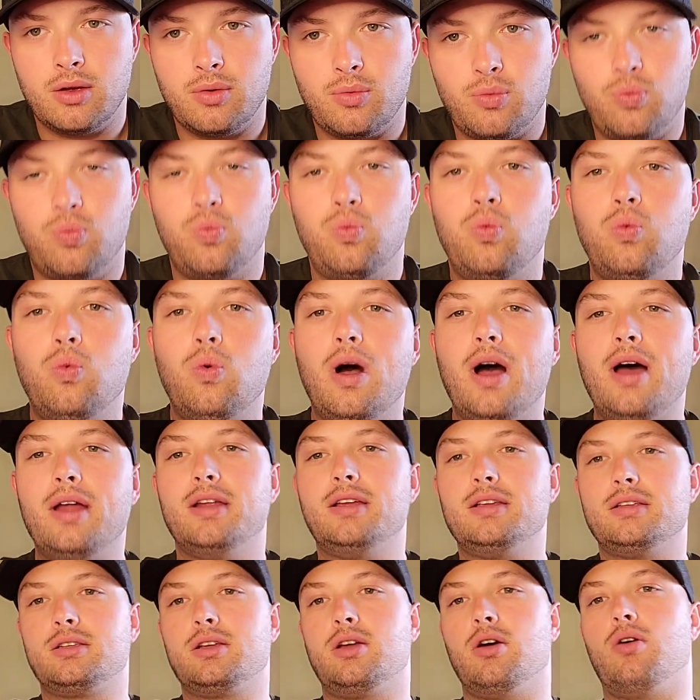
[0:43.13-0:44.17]
What
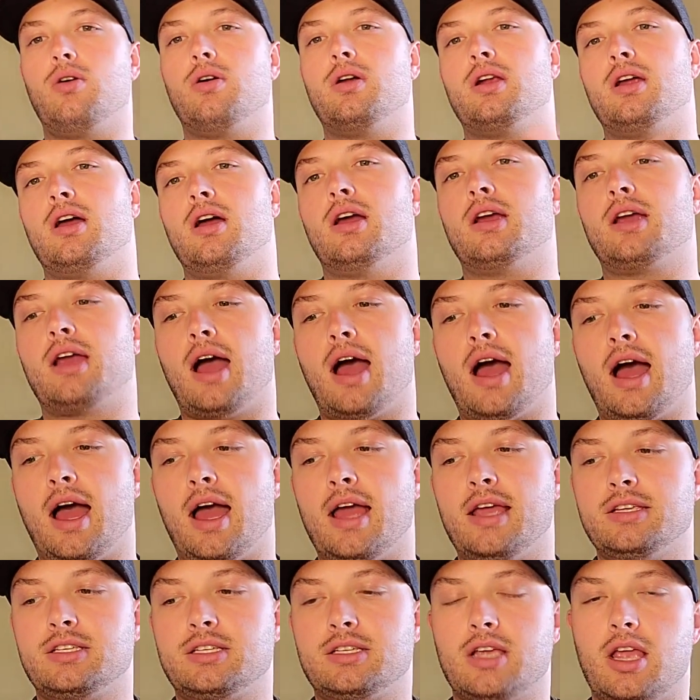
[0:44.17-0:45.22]
is going on,
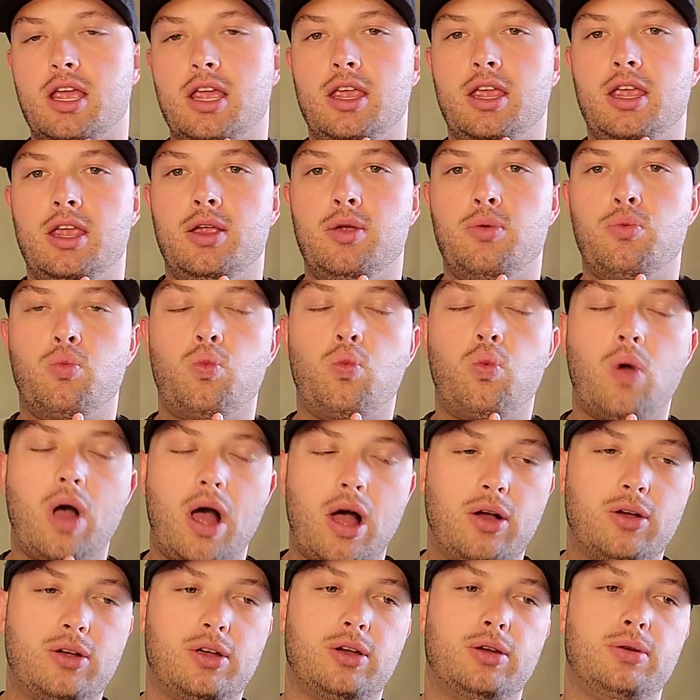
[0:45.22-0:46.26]
guys?
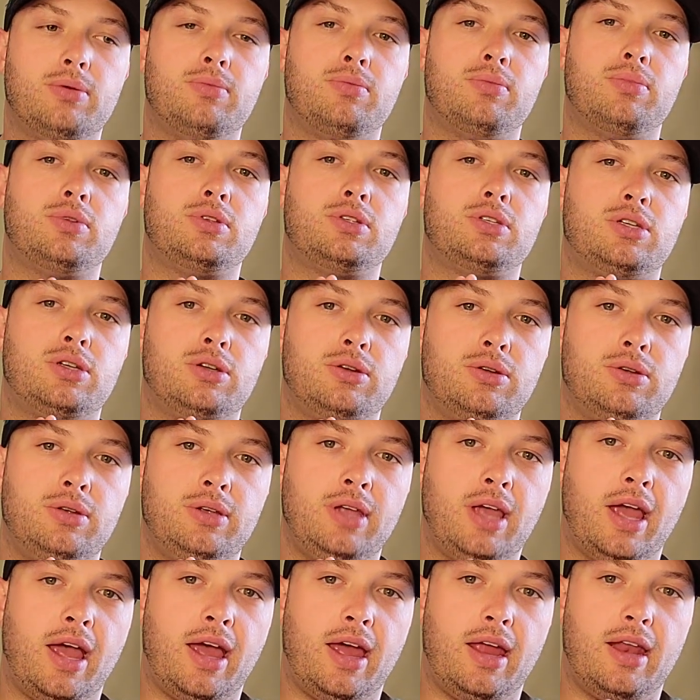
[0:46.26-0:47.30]
Welcome to
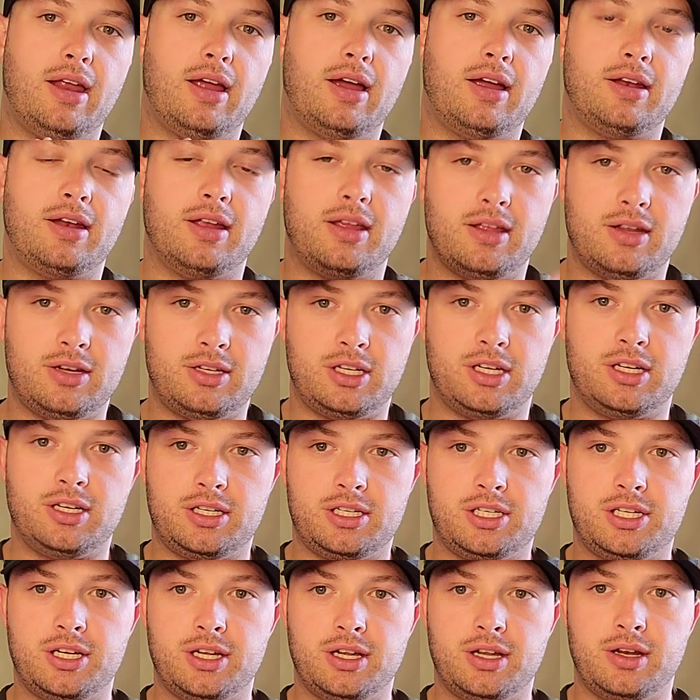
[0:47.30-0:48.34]
yet another
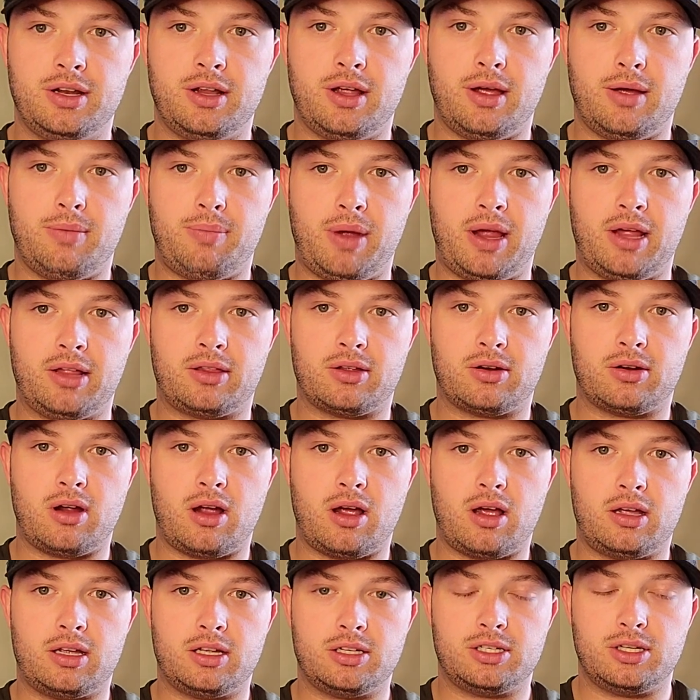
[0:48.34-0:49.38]
edition of
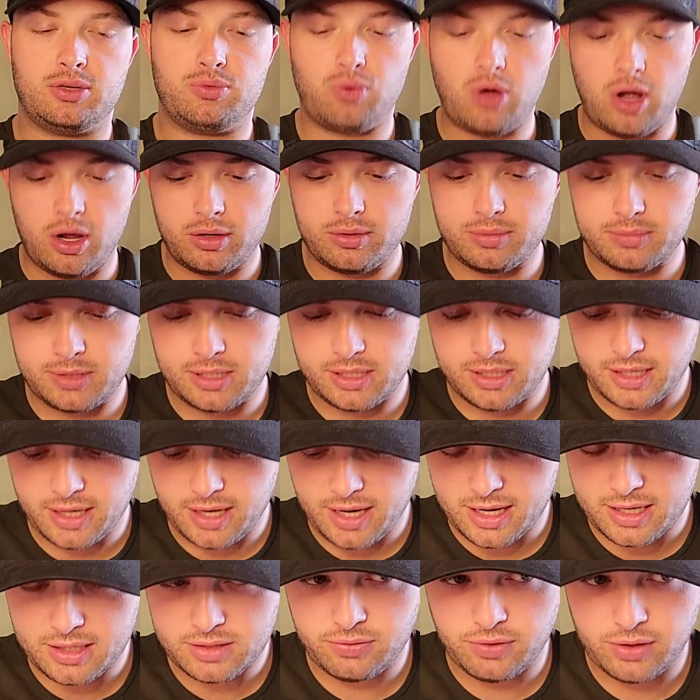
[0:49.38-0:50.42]
Pantherology. Welcome to
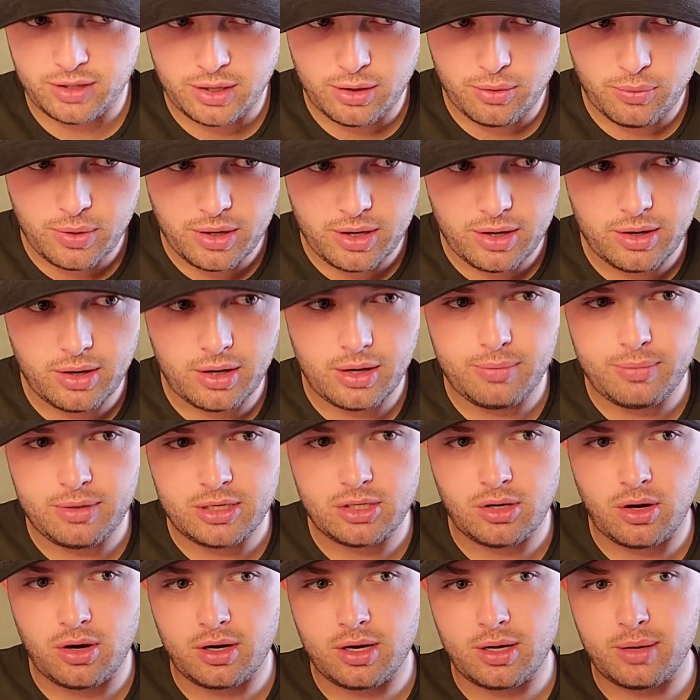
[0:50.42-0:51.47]
today's video. We're going to be
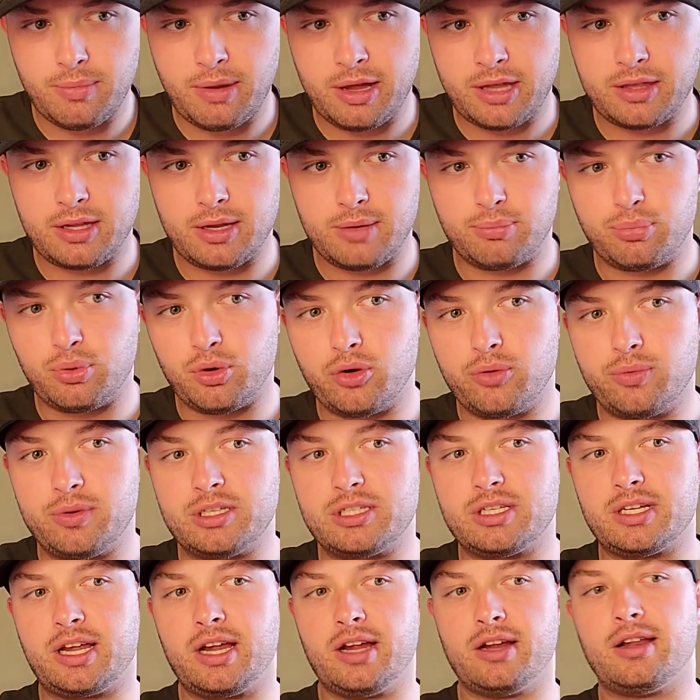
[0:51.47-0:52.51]
talking about the
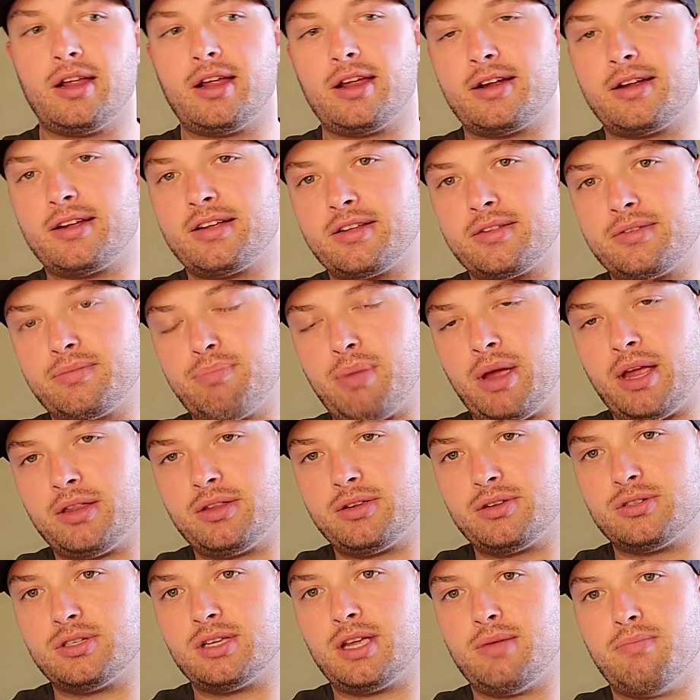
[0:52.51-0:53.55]
improvements the Carolina
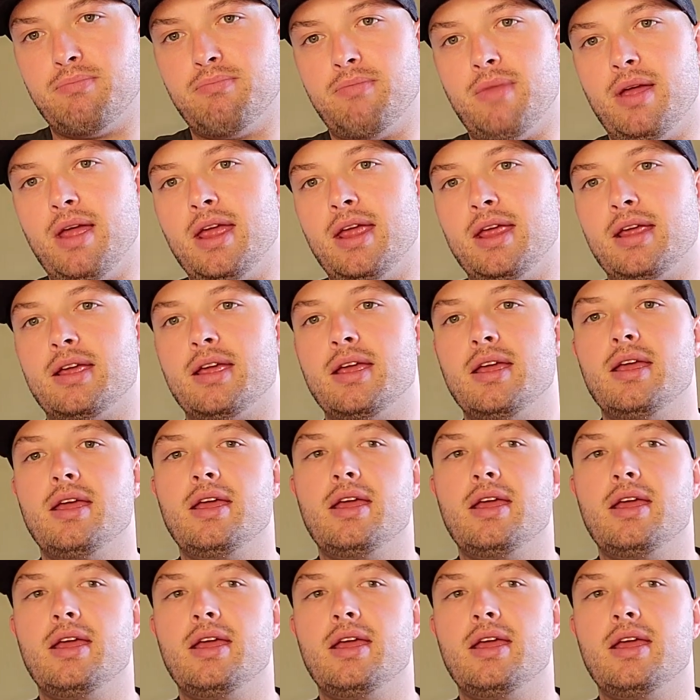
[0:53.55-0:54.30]
Panthers can make